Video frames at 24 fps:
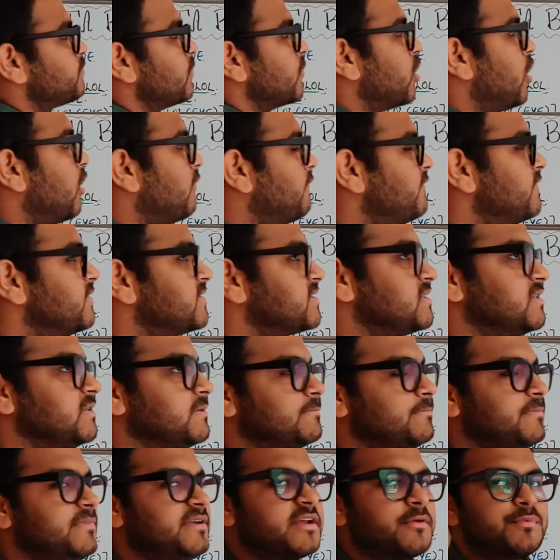Obviously,
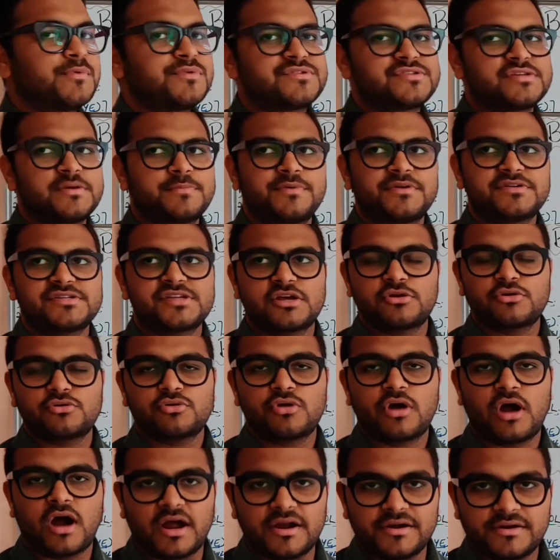beta 1 receptors are
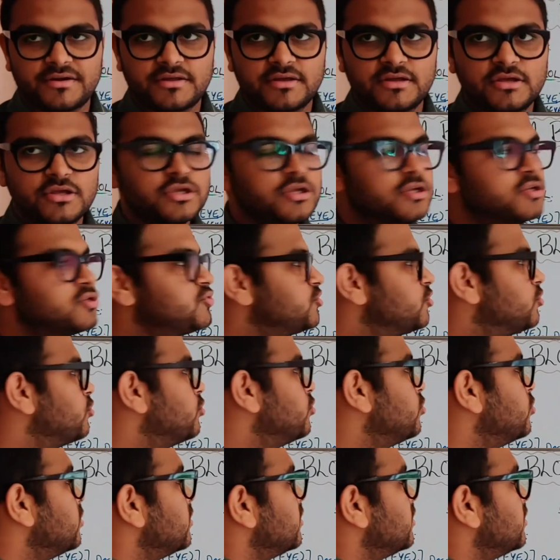on heart. So